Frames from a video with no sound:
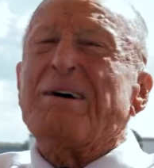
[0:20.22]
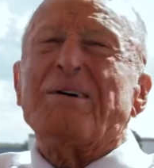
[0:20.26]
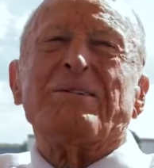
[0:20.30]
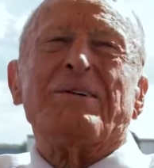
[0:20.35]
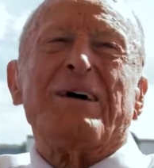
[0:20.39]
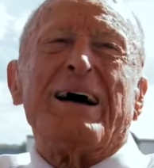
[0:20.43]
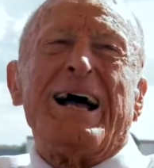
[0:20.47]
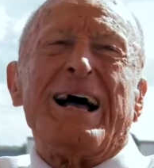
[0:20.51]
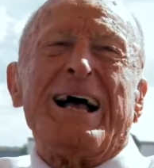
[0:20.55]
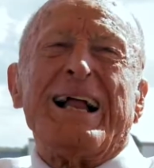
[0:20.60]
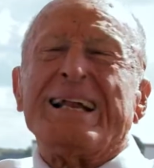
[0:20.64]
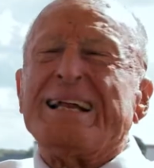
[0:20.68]

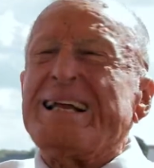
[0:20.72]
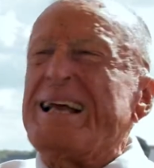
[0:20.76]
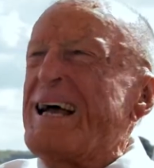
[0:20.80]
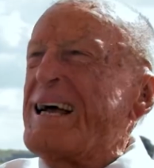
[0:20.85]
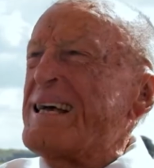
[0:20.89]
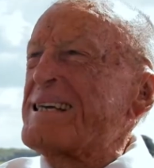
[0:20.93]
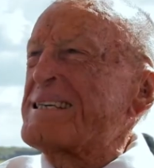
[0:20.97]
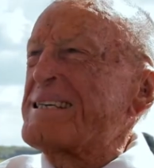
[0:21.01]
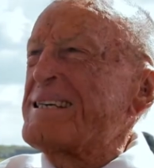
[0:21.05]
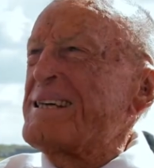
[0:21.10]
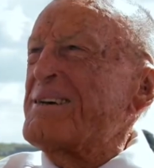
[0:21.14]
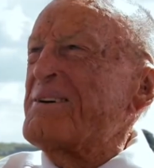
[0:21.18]
Well,
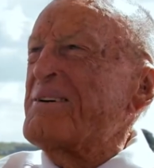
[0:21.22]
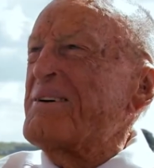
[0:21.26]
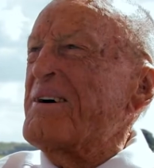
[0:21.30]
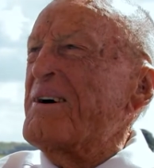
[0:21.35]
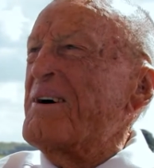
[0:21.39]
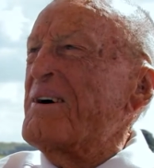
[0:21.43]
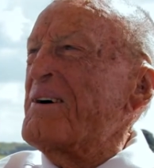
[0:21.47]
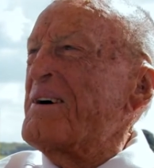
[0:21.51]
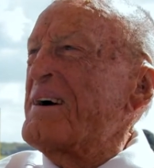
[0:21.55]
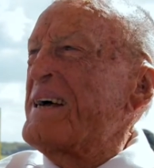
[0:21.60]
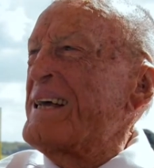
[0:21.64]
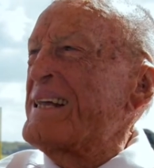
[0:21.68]
yes, you
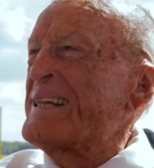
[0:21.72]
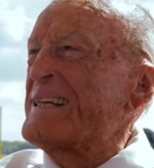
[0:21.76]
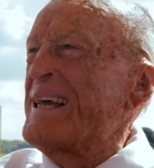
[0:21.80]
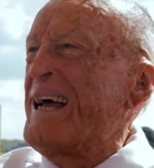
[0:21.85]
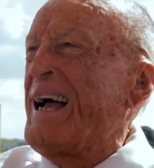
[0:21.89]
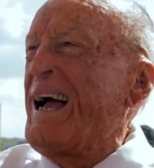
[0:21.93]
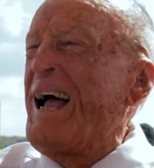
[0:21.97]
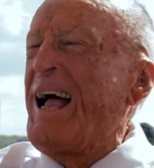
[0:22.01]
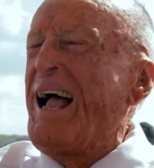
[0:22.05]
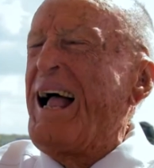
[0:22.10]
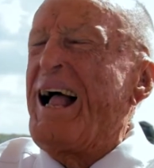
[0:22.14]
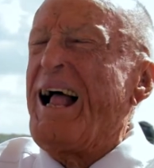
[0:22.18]
know,
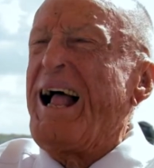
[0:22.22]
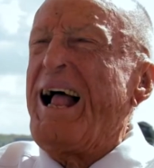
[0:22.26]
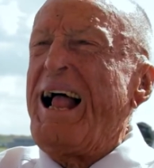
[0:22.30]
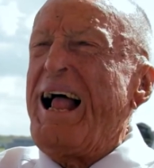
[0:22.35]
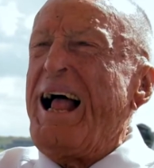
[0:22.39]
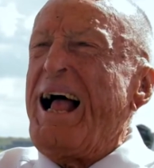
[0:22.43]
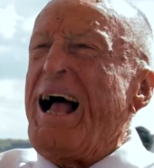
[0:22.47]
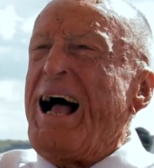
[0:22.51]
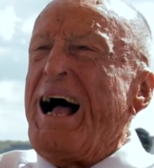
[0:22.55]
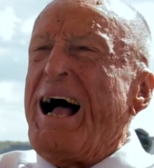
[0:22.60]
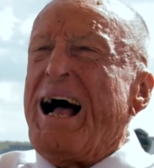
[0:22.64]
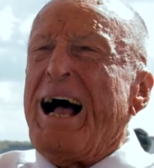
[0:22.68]

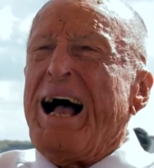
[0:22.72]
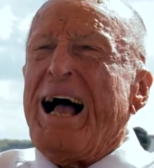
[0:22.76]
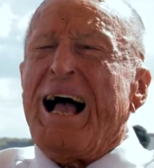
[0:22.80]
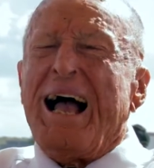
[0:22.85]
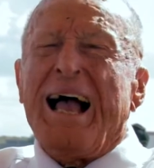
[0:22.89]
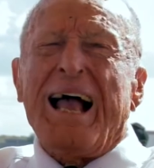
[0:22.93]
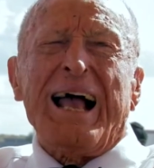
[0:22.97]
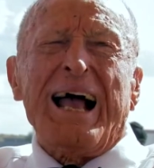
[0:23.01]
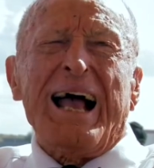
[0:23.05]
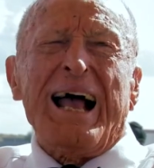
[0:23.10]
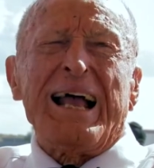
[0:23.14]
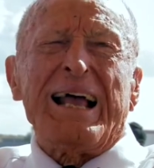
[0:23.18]

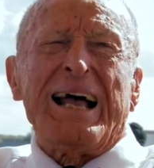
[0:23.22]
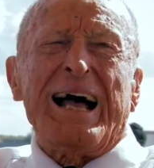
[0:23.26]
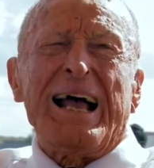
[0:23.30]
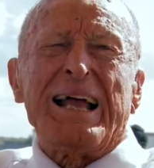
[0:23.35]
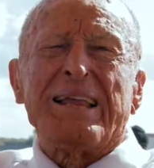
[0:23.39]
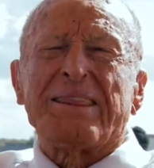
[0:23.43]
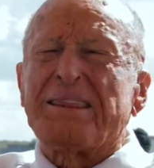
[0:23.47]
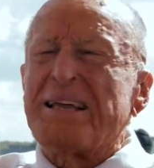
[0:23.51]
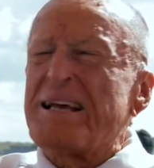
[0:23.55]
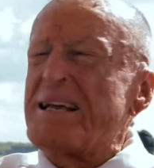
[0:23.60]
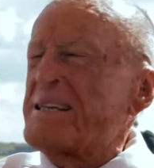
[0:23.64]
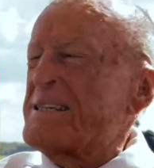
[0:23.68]
I
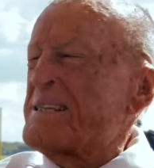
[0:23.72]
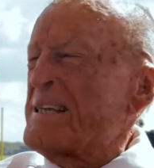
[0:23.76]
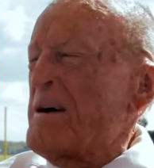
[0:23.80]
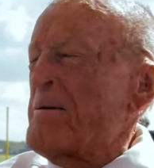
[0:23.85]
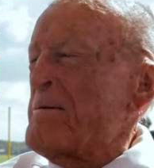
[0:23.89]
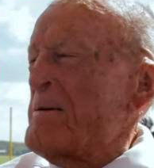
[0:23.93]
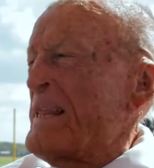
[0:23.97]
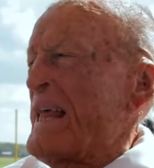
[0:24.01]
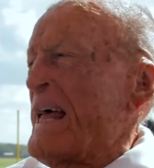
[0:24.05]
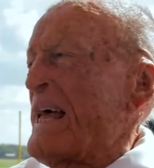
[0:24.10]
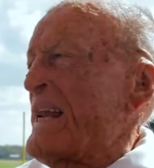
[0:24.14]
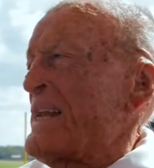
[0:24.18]
think some
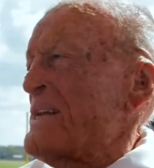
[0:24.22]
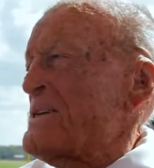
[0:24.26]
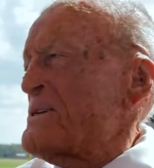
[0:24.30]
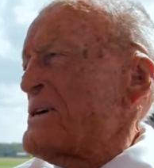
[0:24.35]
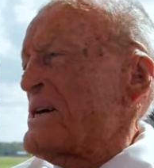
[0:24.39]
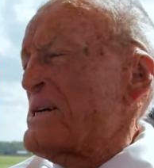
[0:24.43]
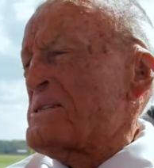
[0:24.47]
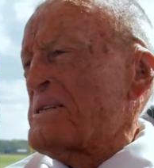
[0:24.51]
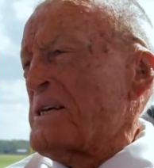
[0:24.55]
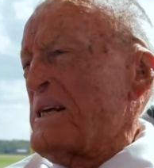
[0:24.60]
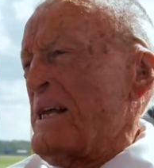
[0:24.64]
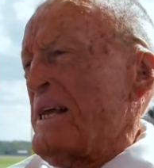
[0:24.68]
of that is
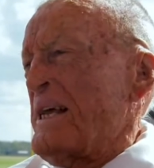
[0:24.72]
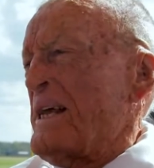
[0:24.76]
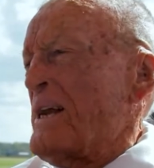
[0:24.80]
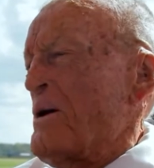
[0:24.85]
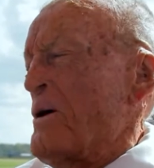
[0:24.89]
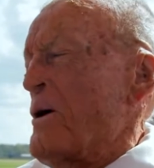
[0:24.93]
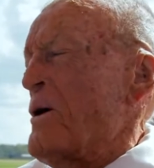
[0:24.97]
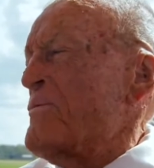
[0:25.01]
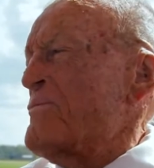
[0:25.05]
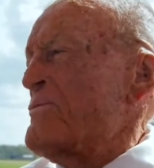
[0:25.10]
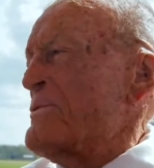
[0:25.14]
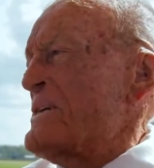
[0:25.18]
just a little
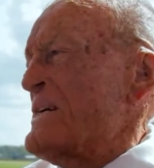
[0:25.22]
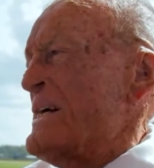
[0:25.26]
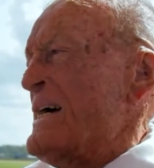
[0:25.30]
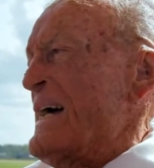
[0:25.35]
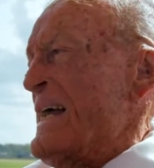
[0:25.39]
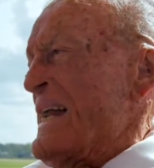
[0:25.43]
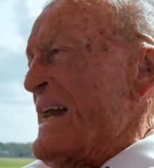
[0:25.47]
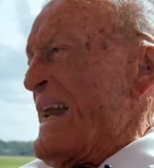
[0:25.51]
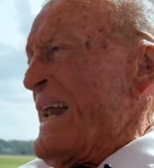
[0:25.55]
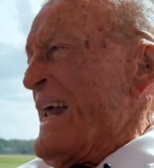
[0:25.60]
overdone.